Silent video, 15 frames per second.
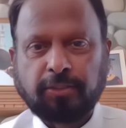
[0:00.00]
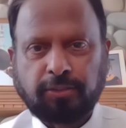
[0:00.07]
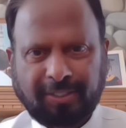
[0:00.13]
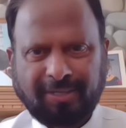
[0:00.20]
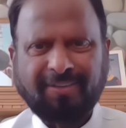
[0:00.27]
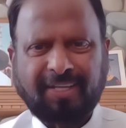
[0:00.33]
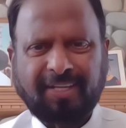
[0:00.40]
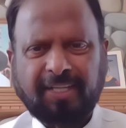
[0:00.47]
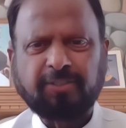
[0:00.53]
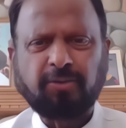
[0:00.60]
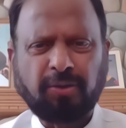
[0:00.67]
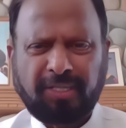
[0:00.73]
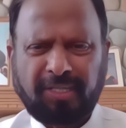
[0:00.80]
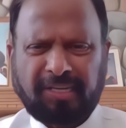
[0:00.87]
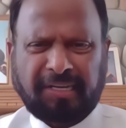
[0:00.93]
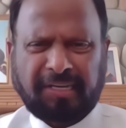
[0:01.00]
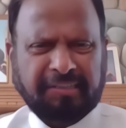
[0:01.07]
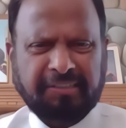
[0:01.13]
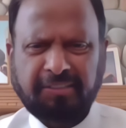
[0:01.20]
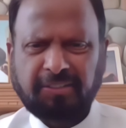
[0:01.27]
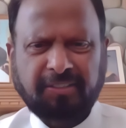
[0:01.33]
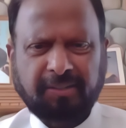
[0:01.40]
So there were like 20
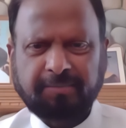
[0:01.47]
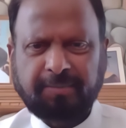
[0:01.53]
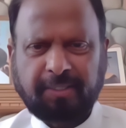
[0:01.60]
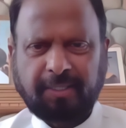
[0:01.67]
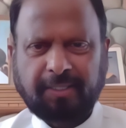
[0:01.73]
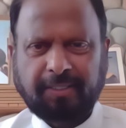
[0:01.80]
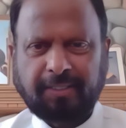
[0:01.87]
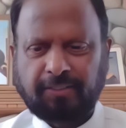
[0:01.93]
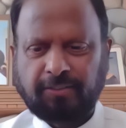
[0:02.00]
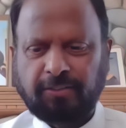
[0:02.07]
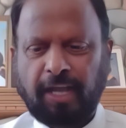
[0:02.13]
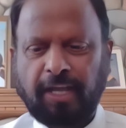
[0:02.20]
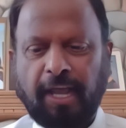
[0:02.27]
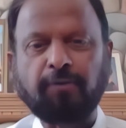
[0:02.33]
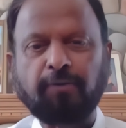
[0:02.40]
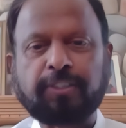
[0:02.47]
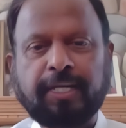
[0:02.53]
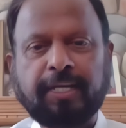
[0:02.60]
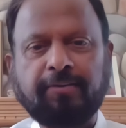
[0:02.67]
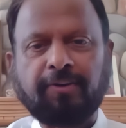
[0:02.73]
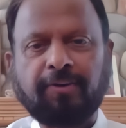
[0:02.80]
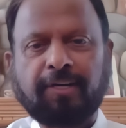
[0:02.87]
letters or something like that. So I would
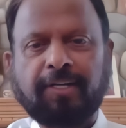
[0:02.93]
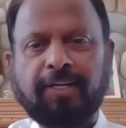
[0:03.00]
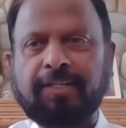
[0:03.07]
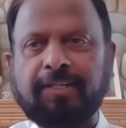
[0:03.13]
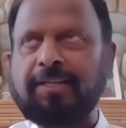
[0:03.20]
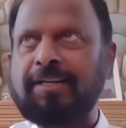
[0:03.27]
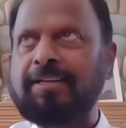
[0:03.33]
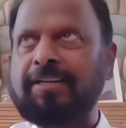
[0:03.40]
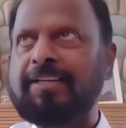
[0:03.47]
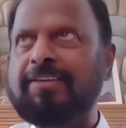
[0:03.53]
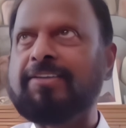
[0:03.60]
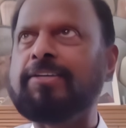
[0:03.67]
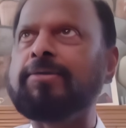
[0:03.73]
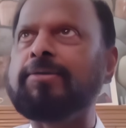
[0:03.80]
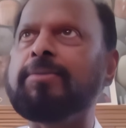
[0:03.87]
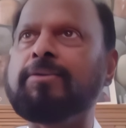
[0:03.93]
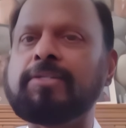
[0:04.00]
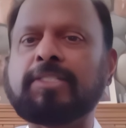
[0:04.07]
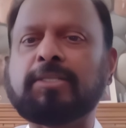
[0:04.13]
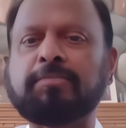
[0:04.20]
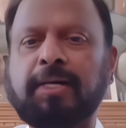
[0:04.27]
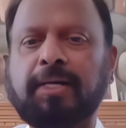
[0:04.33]
take one letter, I'll give it to him, he
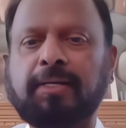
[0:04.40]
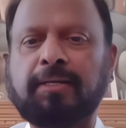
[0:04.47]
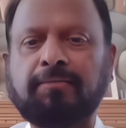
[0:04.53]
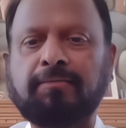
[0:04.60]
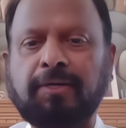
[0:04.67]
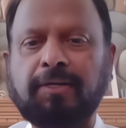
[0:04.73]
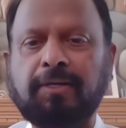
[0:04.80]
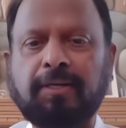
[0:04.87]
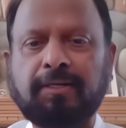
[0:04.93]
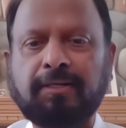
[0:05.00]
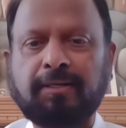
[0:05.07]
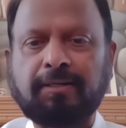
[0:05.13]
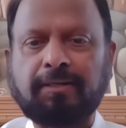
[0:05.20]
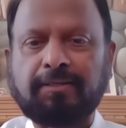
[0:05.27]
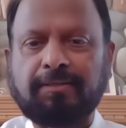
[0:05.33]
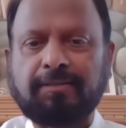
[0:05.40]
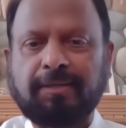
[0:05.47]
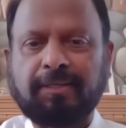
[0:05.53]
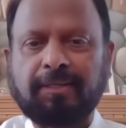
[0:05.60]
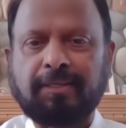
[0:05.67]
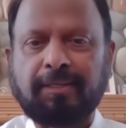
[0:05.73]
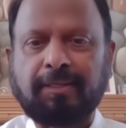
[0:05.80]
will smile. One letter, I'll
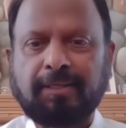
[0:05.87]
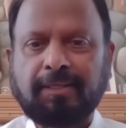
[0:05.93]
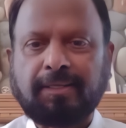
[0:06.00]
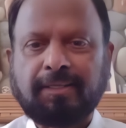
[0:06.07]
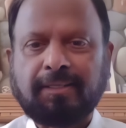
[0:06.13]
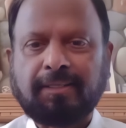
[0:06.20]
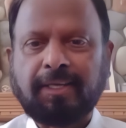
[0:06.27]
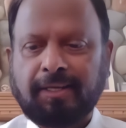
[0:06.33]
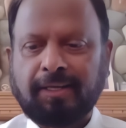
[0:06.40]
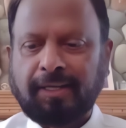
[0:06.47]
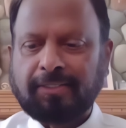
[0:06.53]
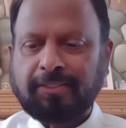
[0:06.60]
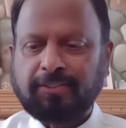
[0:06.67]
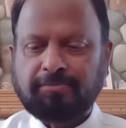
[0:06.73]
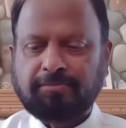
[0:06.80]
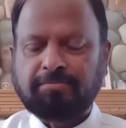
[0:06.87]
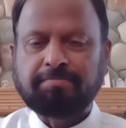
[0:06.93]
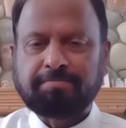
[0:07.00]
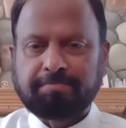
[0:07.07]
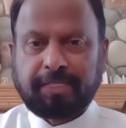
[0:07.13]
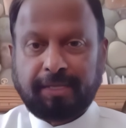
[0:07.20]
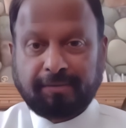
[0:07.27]
smile. Then I
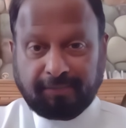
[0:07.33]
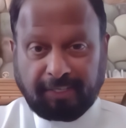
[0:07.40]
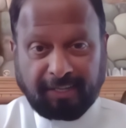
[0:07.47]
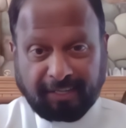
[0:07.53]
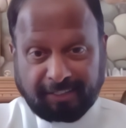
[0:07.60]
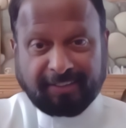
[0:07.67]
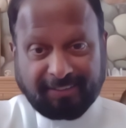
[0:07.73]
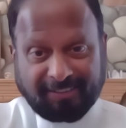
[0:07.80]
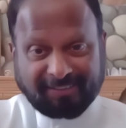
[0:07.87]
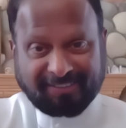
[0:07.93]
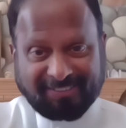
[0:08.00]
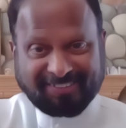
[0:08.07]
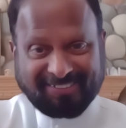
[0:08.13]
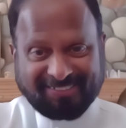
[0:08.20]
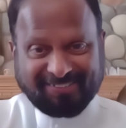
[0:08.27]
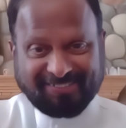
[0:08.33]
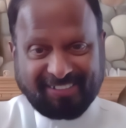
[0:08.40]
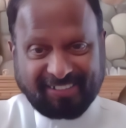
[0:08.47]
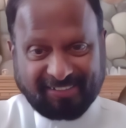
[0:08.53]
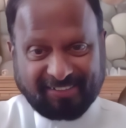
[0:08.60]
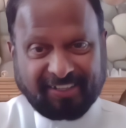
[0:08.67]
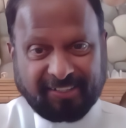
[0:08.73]
gave the letter
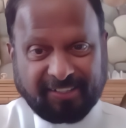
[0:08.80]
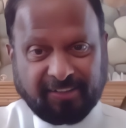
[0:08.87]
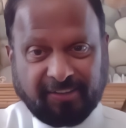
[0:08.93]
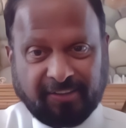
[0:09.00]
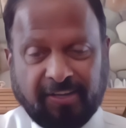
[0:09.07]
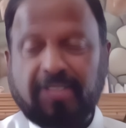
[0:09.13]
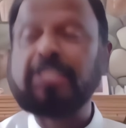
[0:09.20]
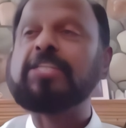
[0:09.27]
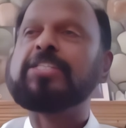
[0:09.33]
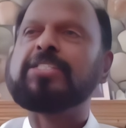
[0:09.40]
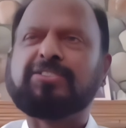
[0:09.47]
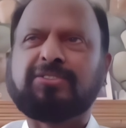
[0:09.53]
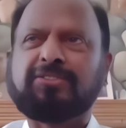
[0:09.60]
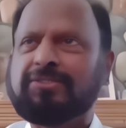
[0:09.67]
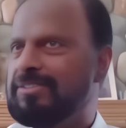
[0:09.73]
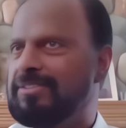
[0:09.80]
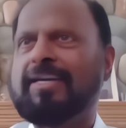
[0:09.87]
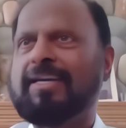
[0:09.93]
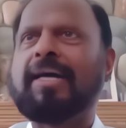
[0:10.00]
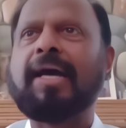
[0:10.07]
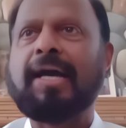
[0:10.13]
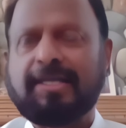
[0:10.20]
where I wrote. So
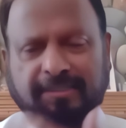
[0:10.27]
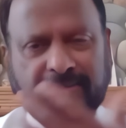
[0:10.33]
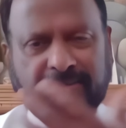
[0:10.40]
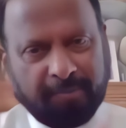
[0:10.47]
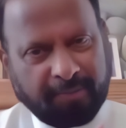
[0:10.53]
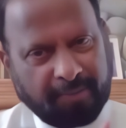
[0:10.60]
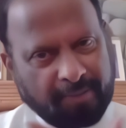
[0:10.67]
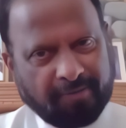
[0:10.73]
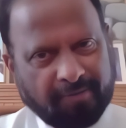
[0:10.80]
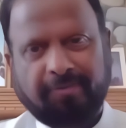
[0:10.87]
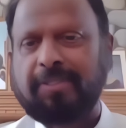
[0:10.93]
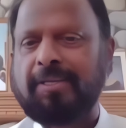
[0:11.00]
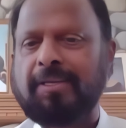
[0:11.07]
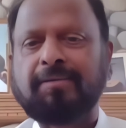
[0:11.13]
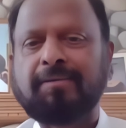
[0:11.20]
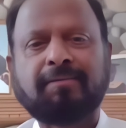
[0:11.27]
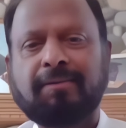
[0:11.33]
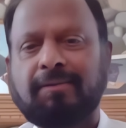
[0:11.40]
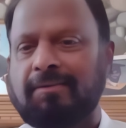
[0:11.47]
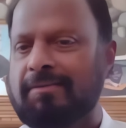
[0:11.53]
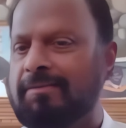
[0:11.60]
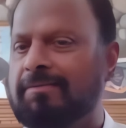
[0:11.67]
I asked Swami everything,
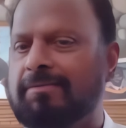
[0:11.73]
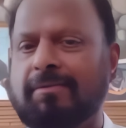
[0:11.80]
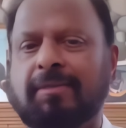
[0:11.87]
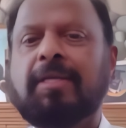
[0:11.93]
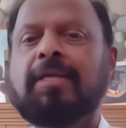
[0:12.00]
you know.